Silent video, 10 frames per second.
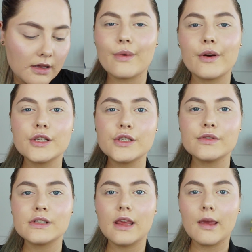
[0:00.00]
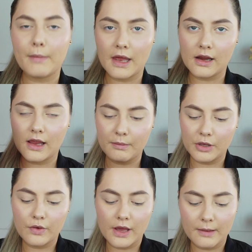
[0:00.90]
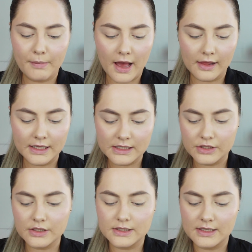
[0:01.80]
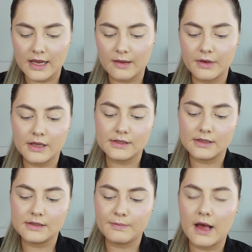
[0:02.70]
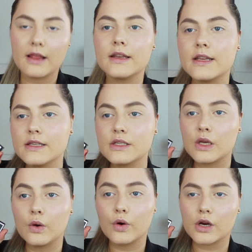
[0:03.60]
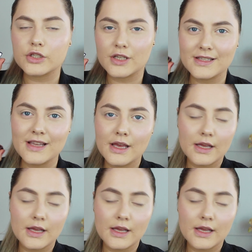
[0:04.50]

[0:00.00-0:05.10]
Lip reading: So I wanted to use the Manny MU8 palette today because this palette is gorgeous.